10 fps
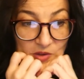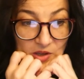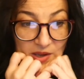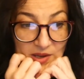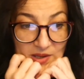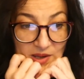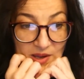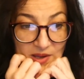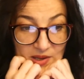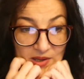
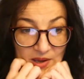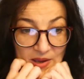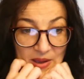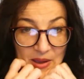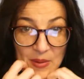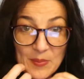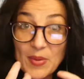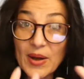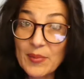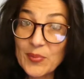a
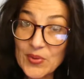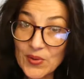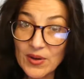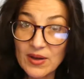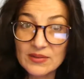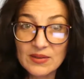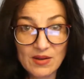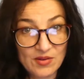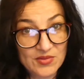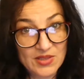byproduct
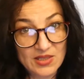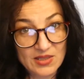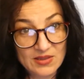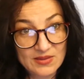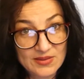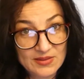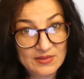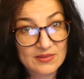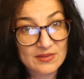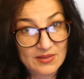of needs,
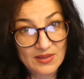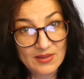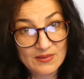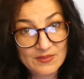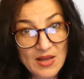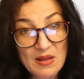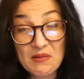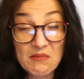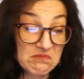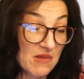yeah,
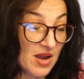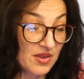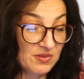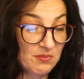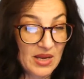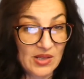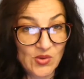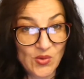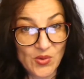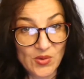either met
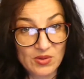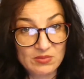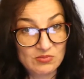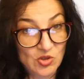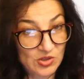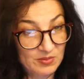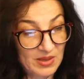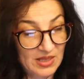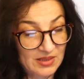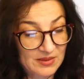or not
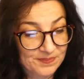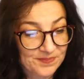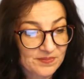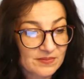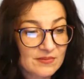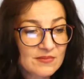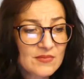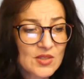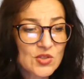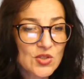met.
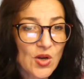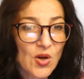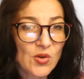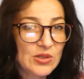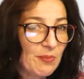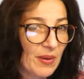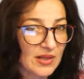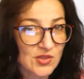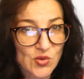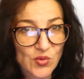So
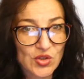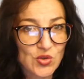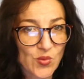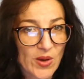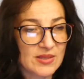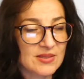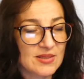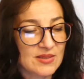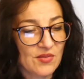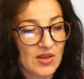depends on the
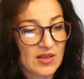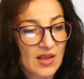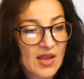nuances of it.